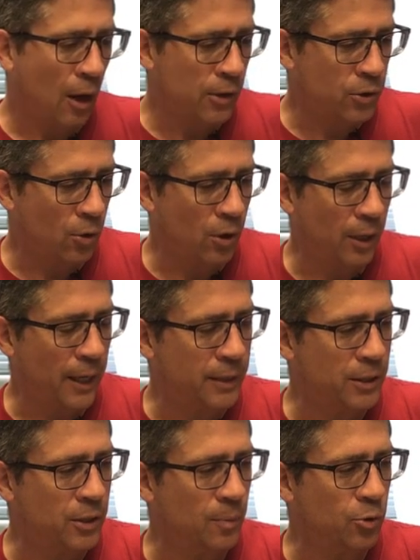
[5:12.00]
Also
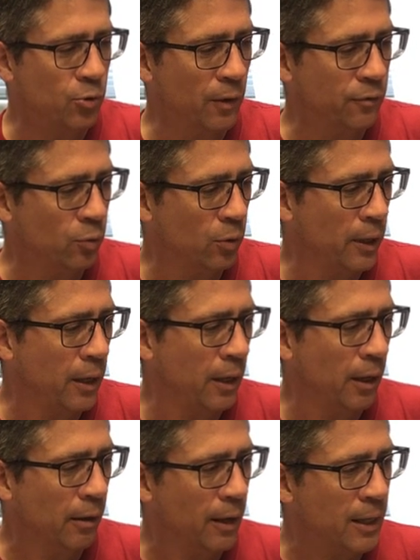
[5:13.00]
collected some driftwood
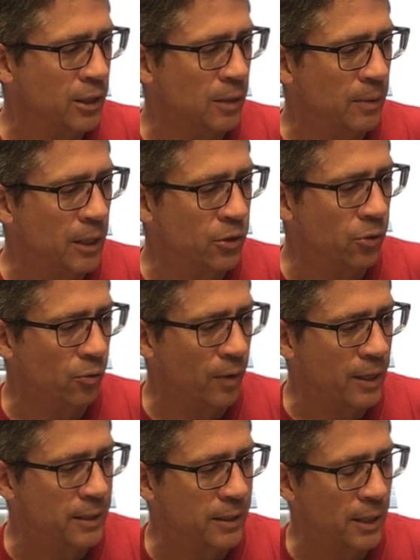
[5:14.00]
here and some eastern
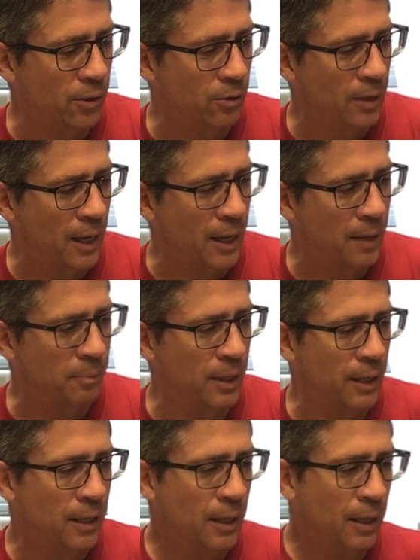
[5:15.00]
red cedar that had
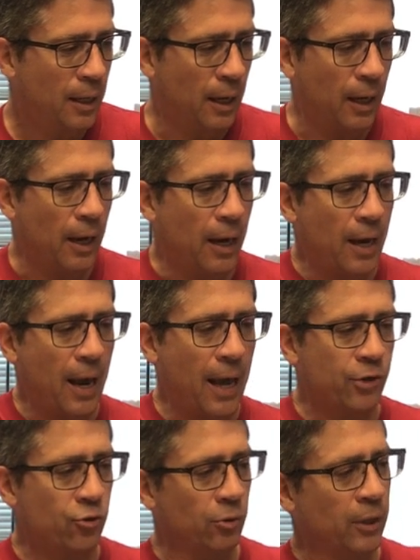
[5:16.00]
been uh,
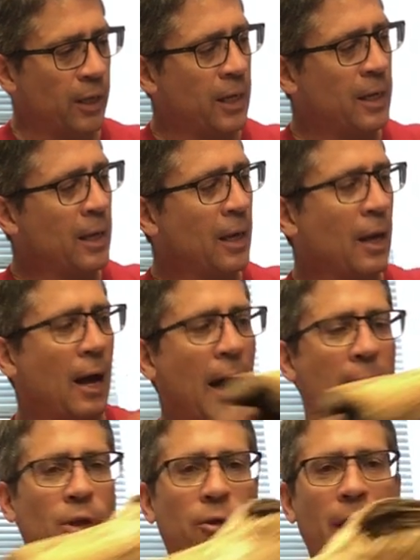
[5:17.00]
naturally
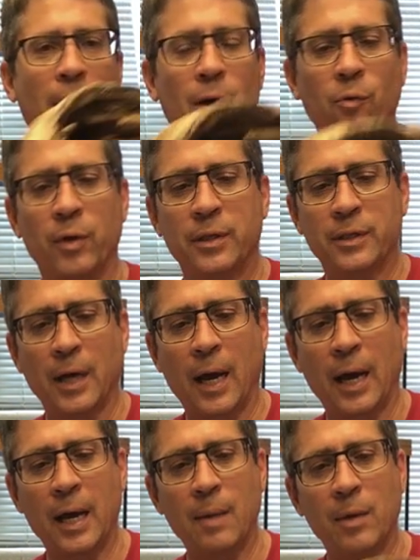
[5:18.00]
hollowed out with
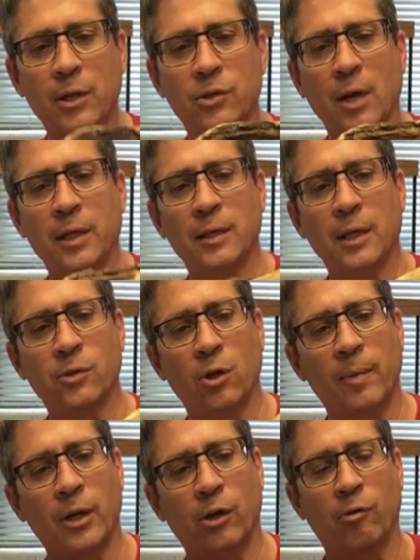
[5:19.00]
time. And so I think that's
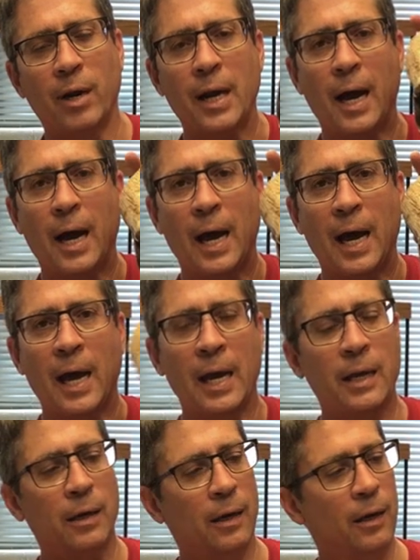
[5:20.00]
going to make a great
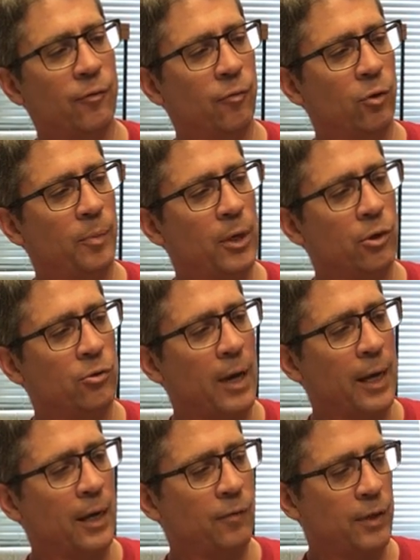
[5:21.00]
hide uh, for the bearded
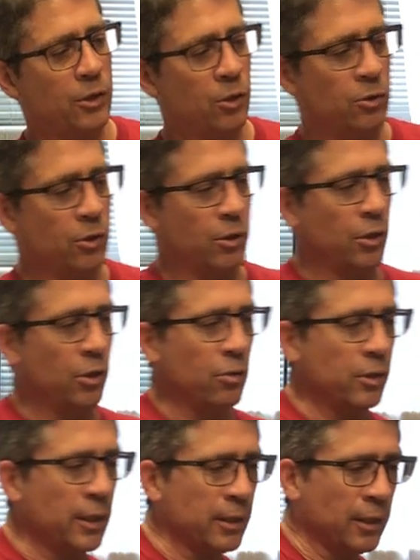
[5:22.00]
dragon if he chooses to
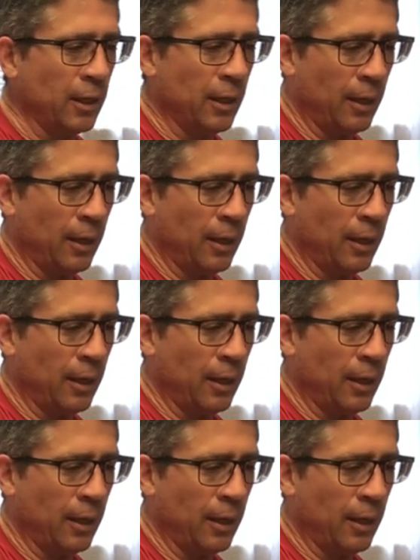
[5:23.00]
use it.